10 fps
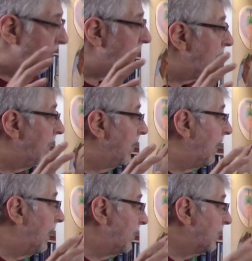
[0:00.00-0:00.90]
that
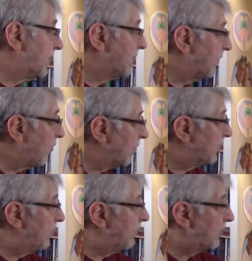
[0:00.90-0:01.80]
and this is of course
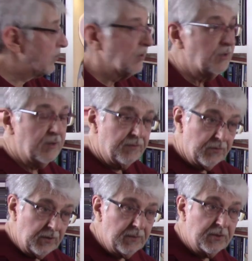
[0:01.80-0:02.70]
two dimensional of a
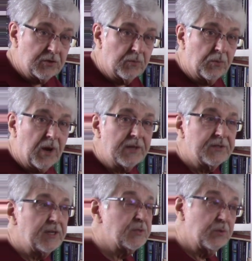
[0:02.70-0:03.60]
three dimensional
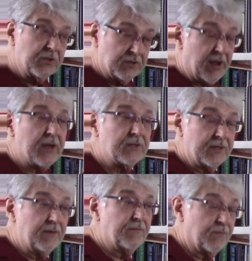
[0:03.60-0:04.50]
process which is
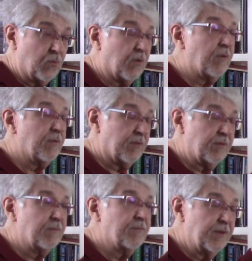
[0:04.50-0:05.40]
actually for
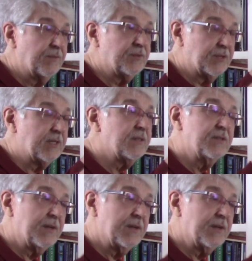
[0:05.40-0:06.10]
fifth, sixth, and